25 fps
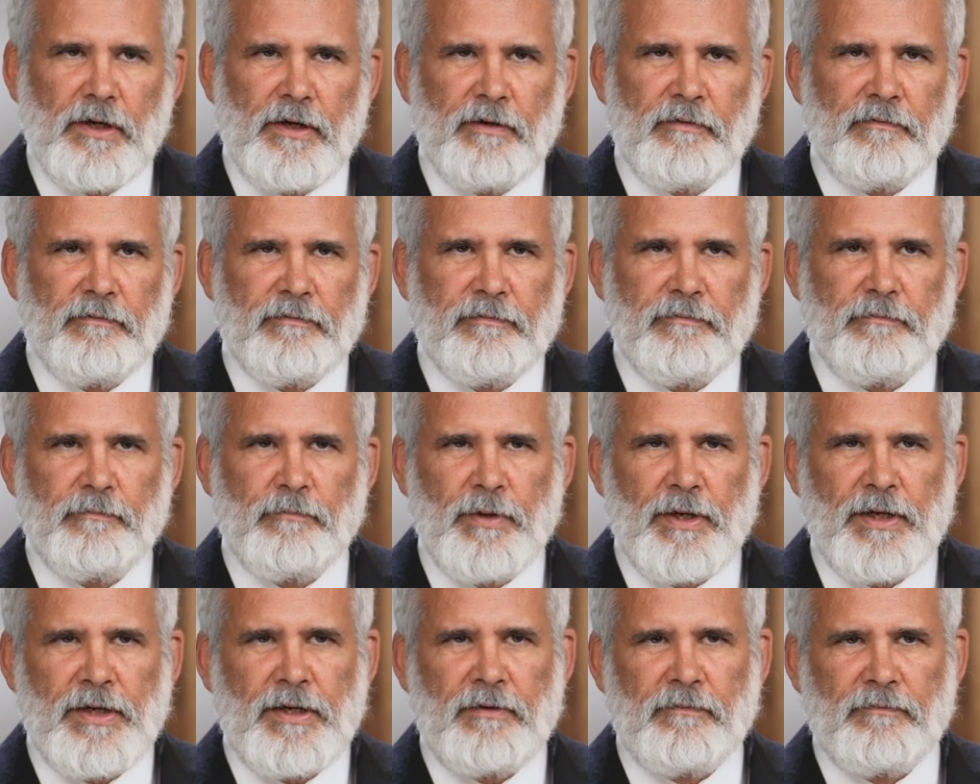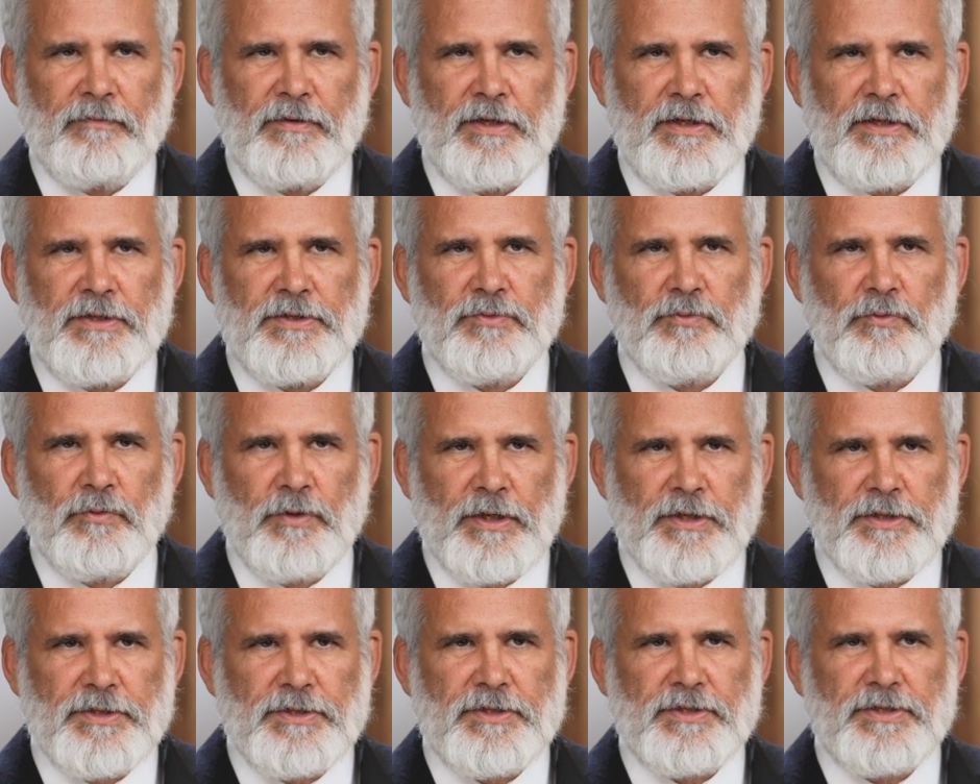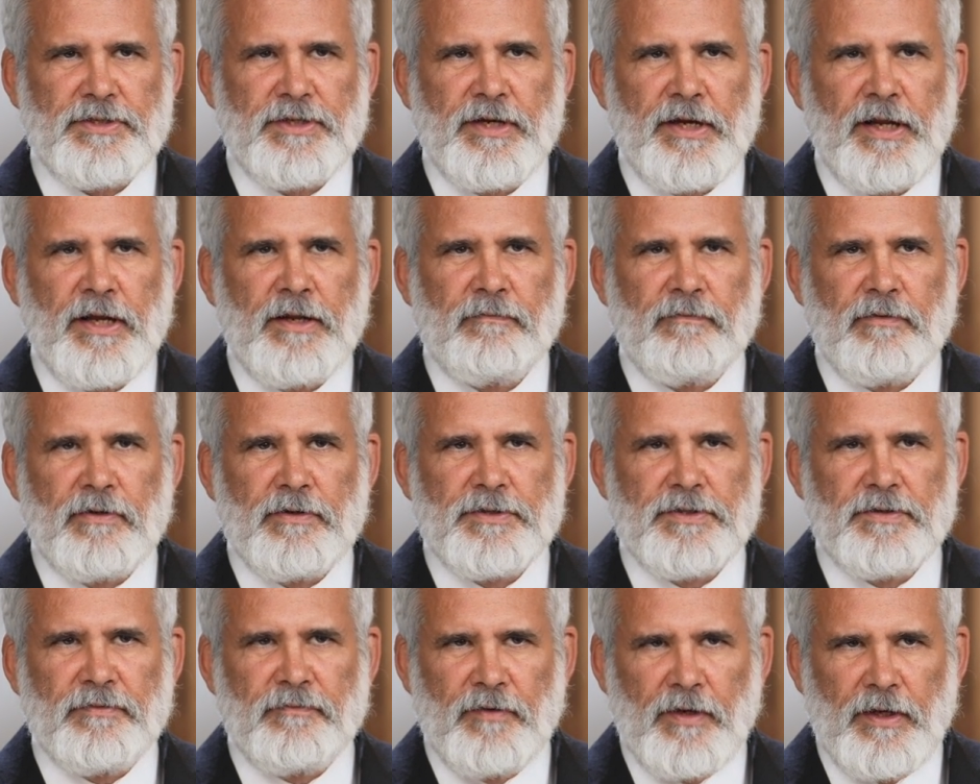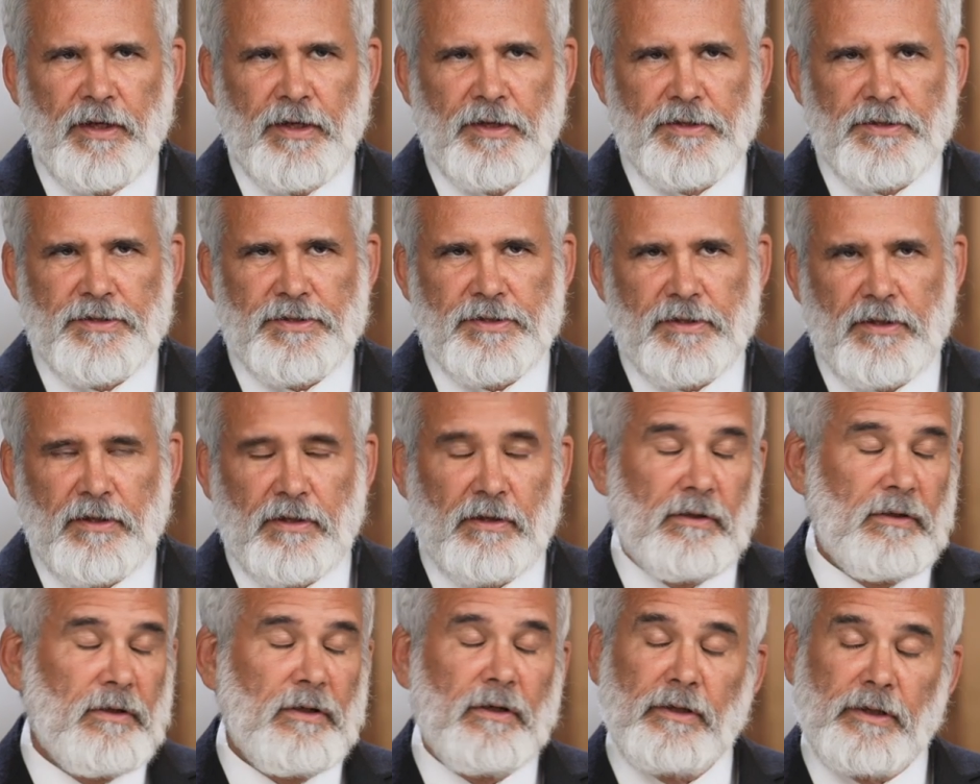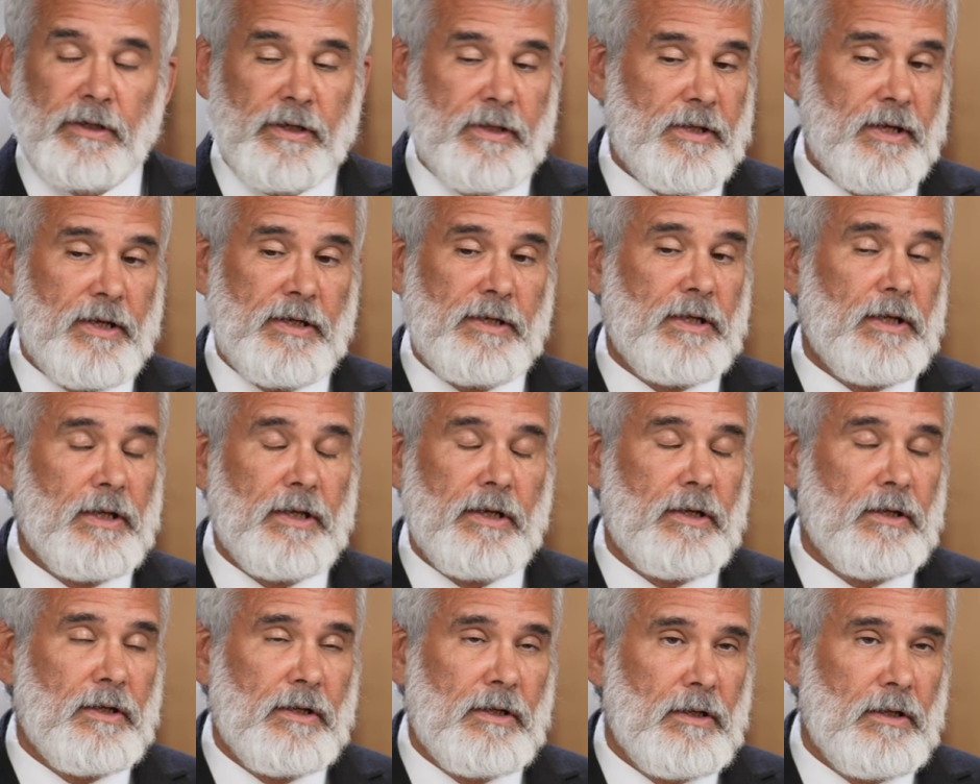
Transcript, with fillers: of many of these risks and adverse events. Clearly they did,